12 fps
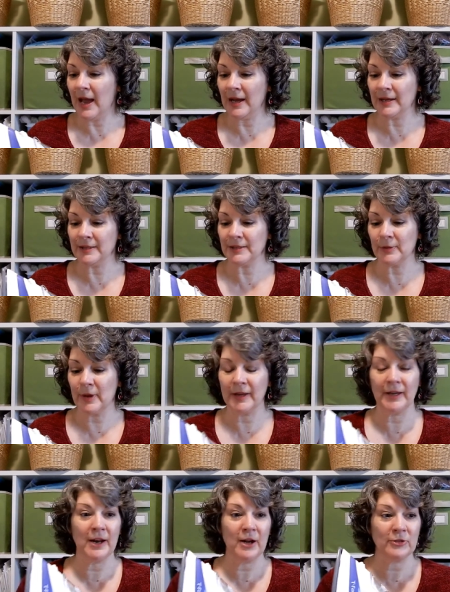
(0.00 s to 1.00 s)
And so I
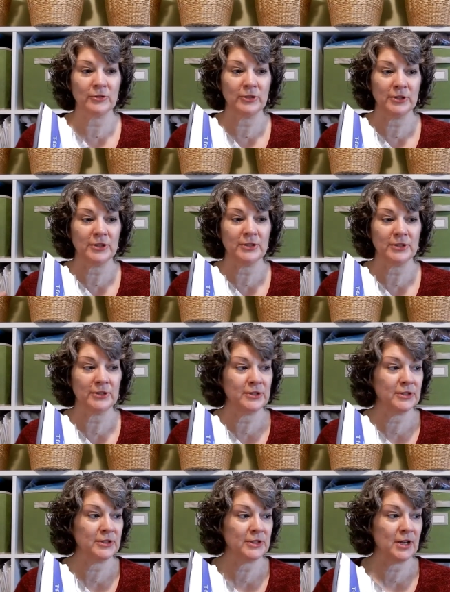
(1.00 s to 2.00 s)
can actually
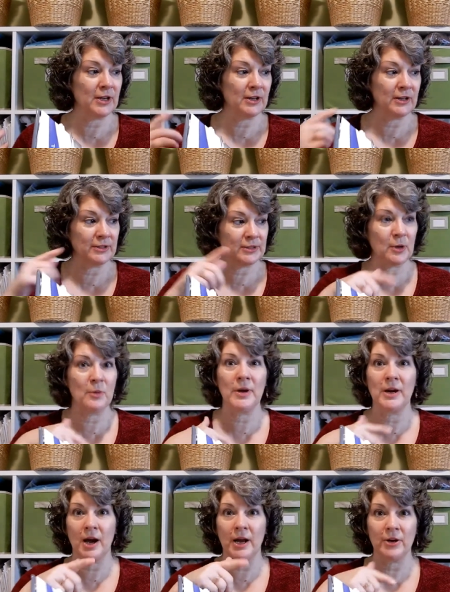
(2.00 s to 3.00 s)
just sew
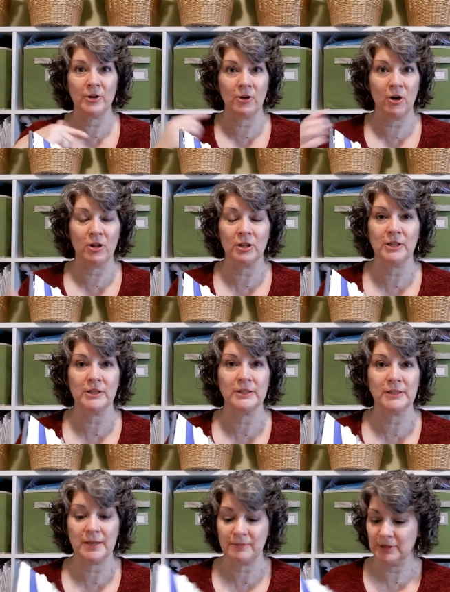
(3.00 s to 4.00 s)
and iron all in the
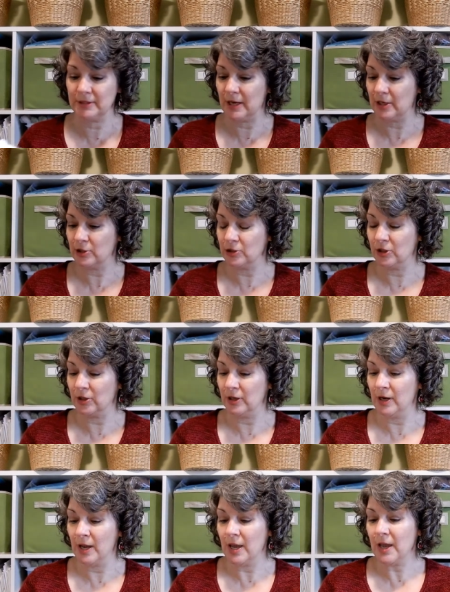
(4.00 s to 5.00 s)
same
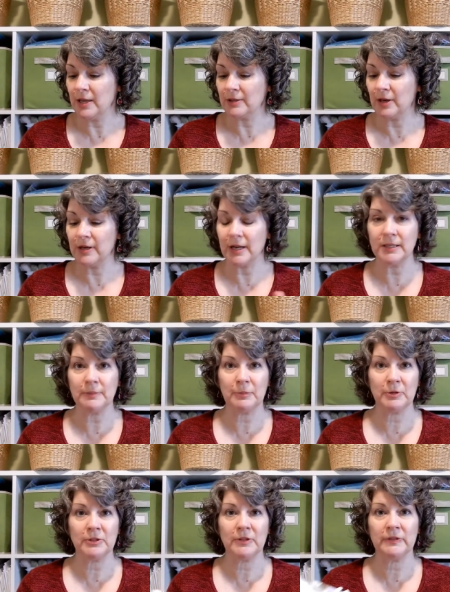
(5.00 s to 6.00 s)
section. It's got a nice
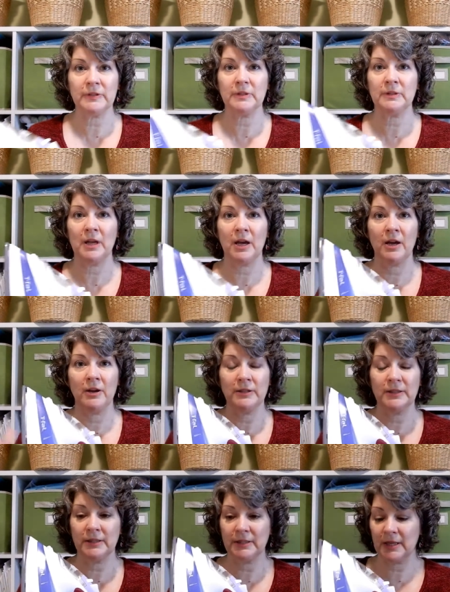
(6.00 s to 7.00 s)
burst of
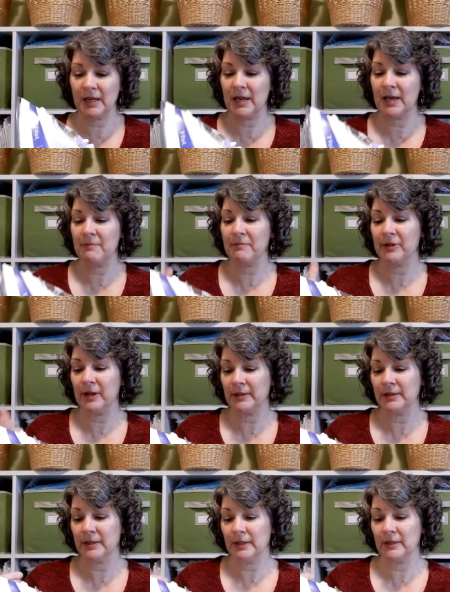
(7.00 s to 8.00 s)
steam,
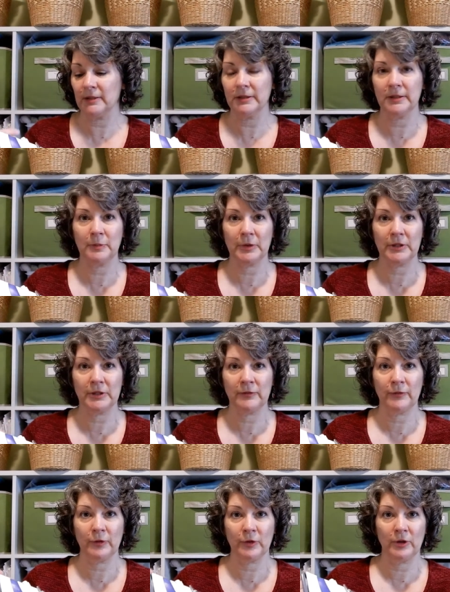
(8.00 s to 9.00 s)
plus the little
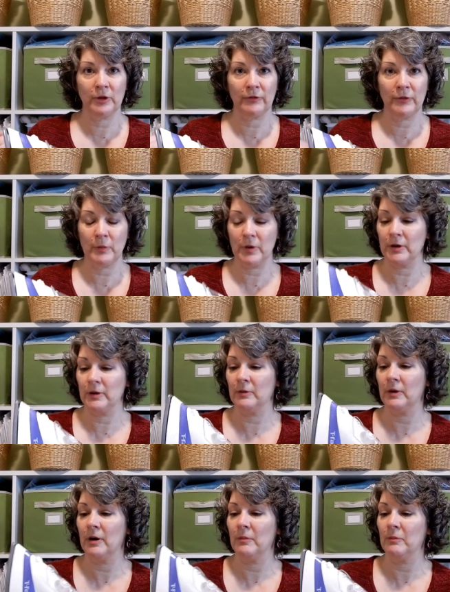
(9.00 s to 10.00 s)
spritz for if you
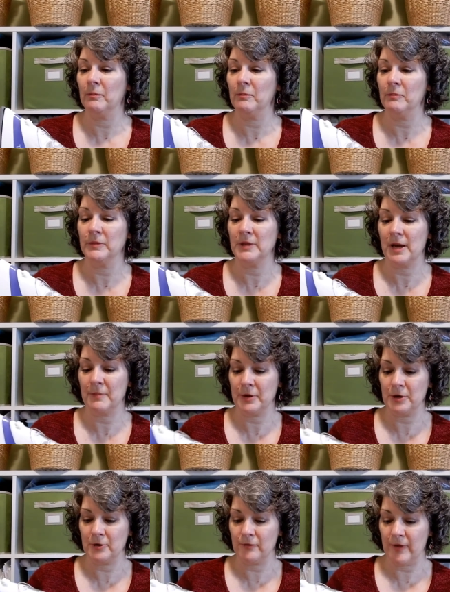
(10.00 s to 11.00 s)
want to
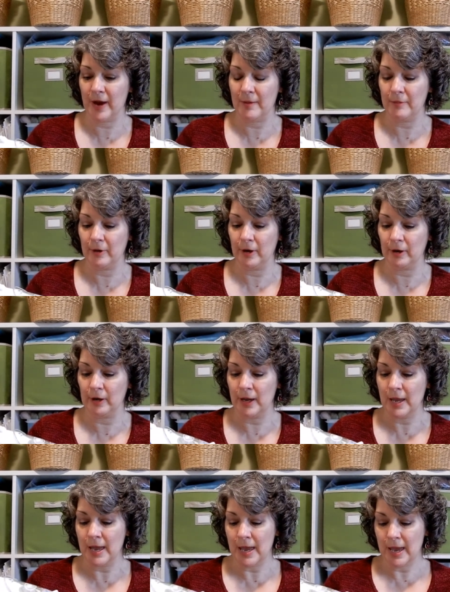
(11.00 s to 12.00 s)
dampen your fabric.